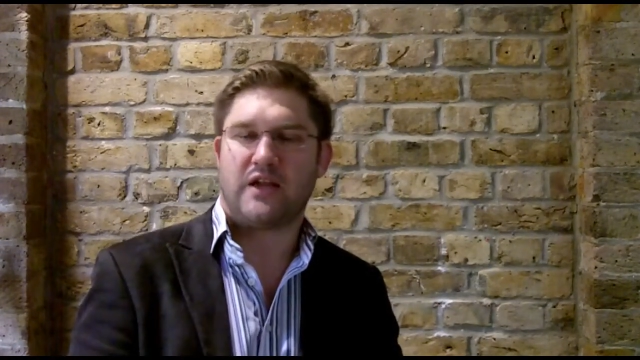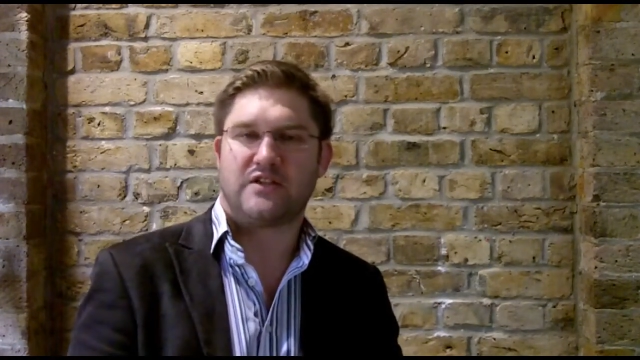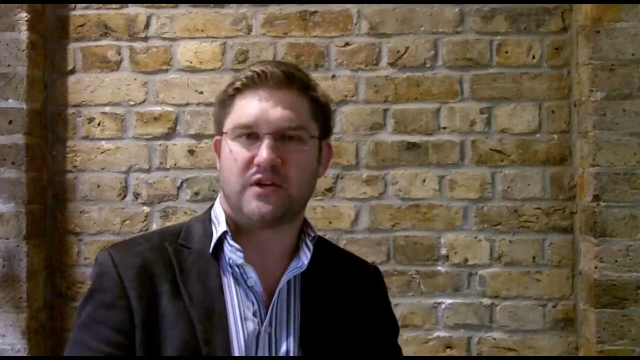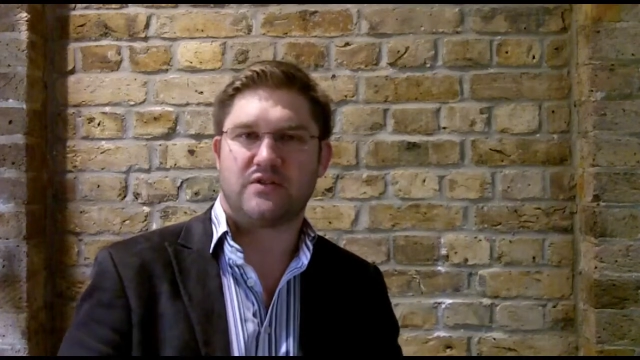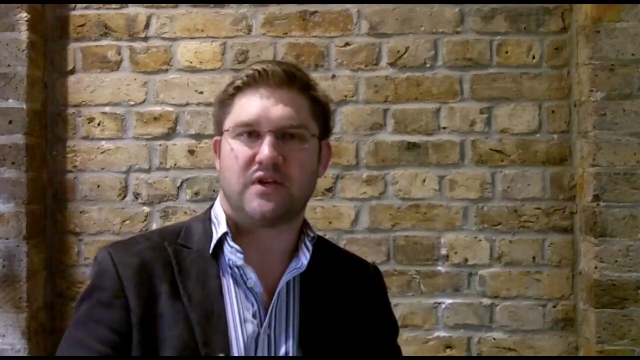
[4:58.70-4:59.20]

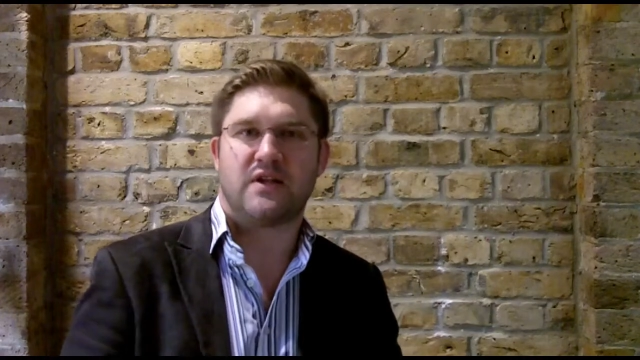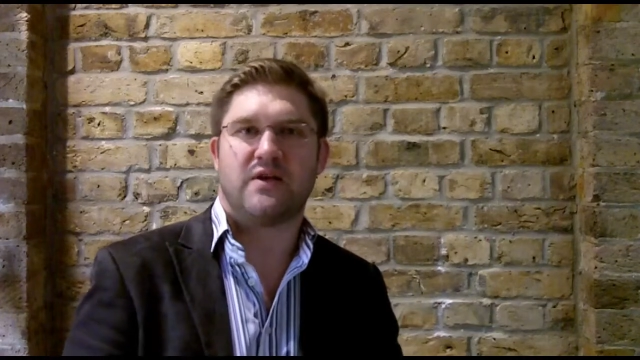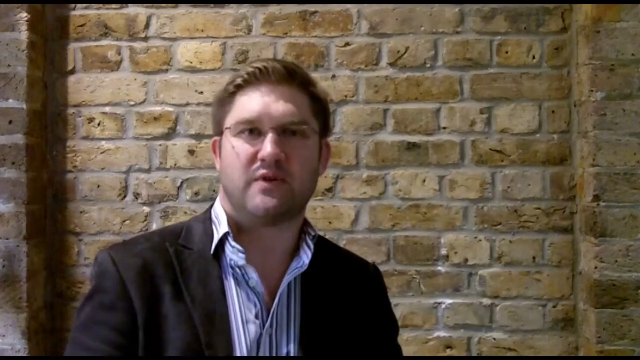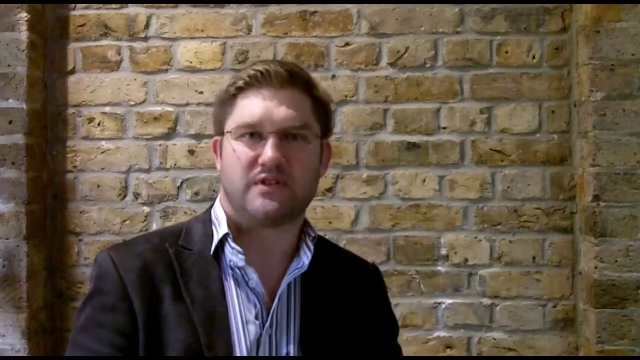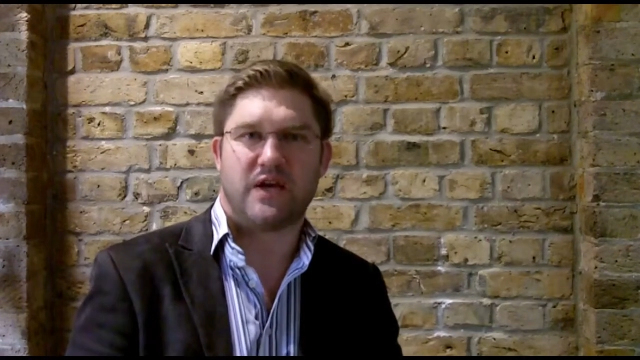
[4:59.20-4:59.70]
And so
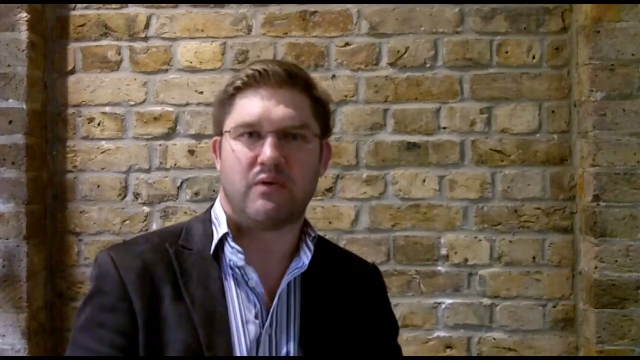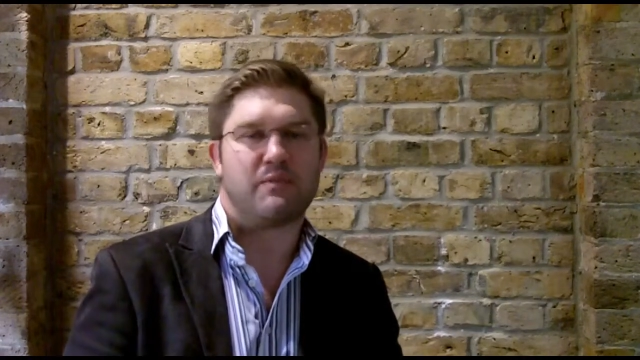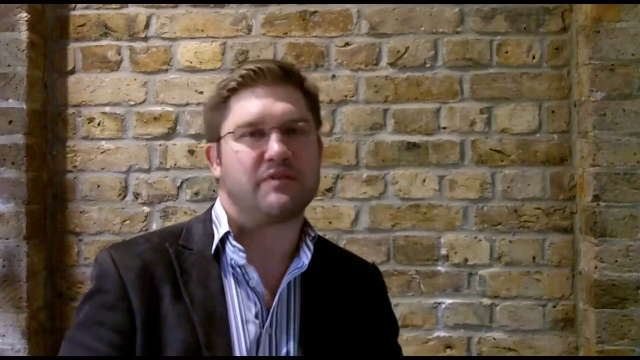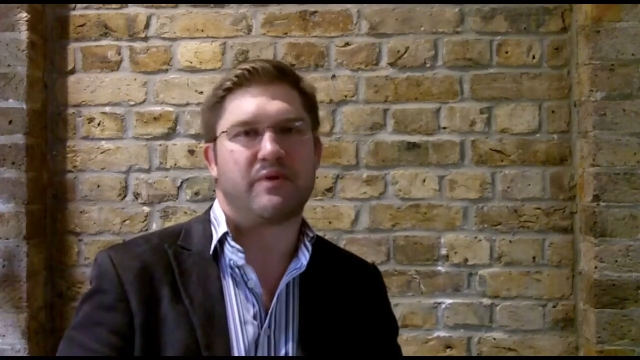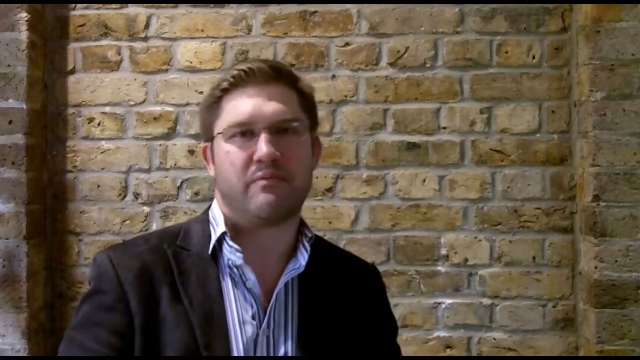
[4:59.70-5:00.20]
suddenly we're saying,
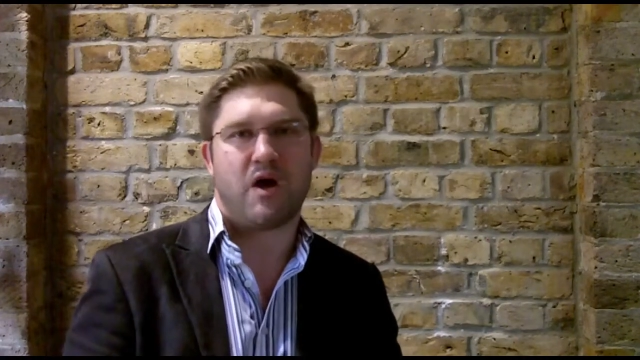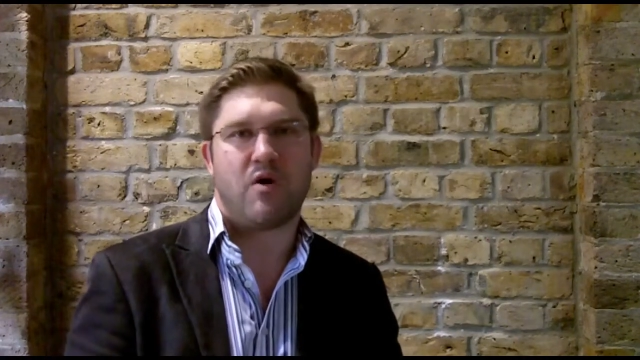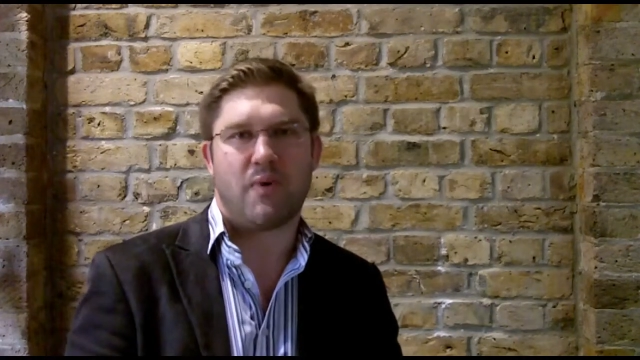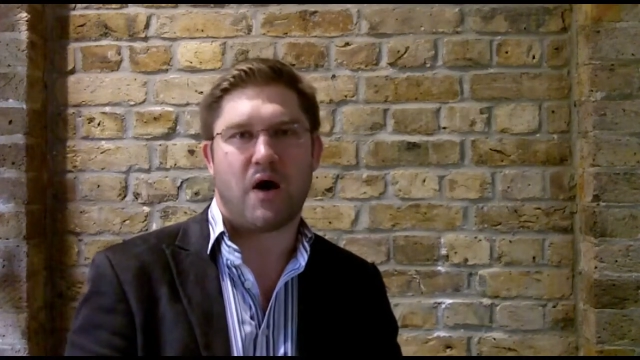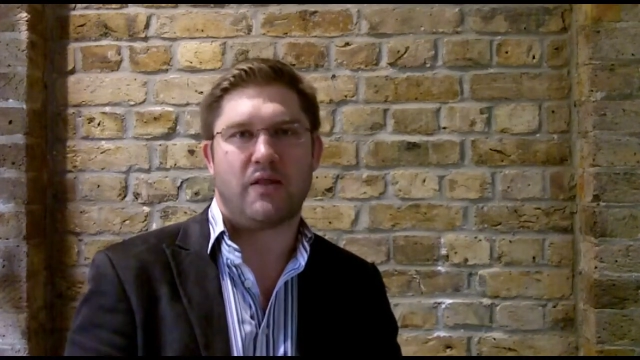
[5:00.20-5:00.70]
well, it must be
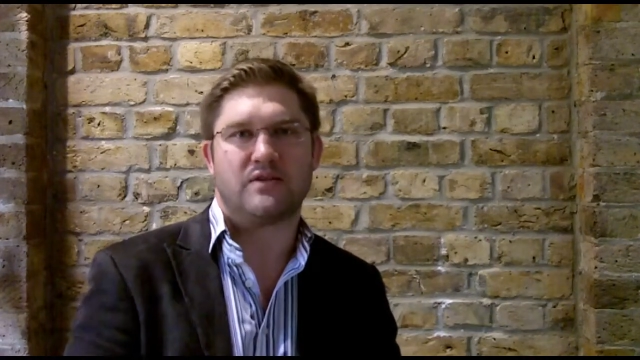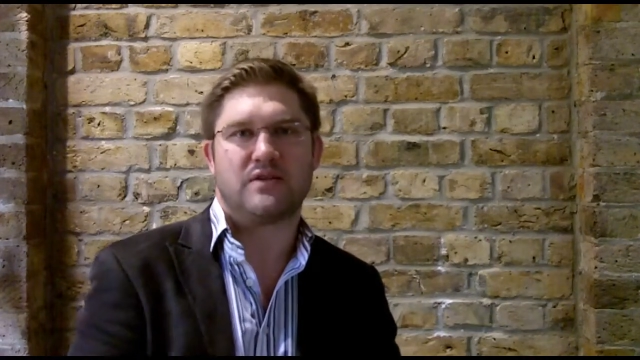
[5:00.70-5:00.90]
mobile.